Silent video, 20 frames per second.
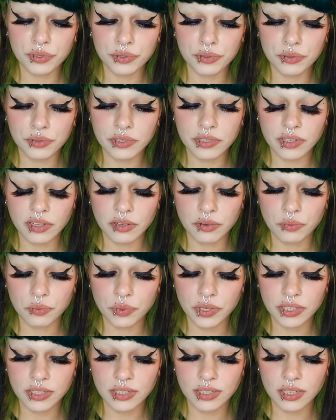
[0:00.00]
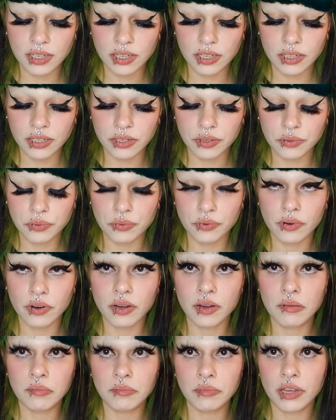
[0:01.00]
juice and whiskey,
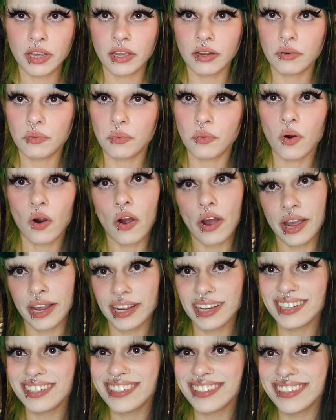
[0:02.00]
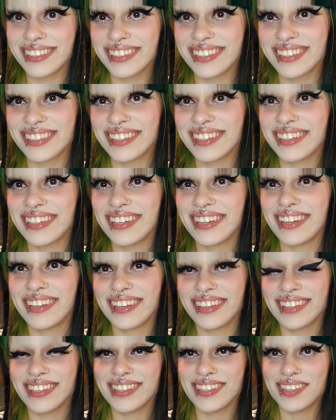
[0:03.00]
rum and wine.
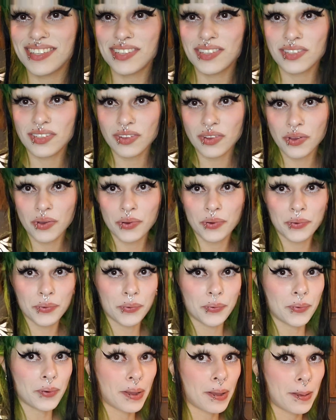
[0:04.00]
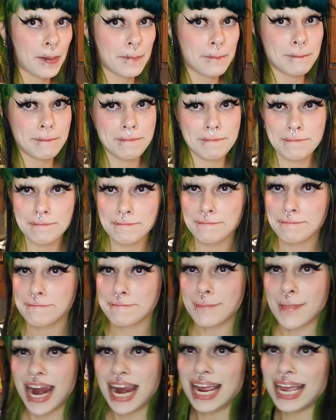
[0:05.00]
So
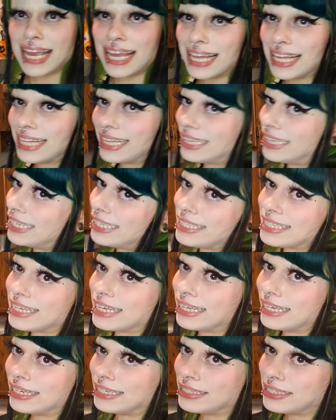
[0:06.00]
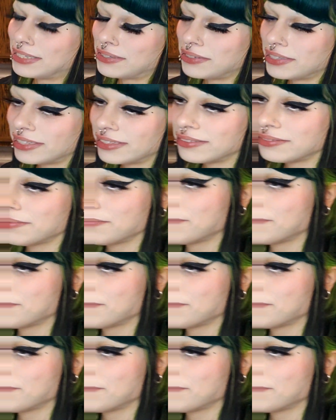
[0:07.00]
let's get into it.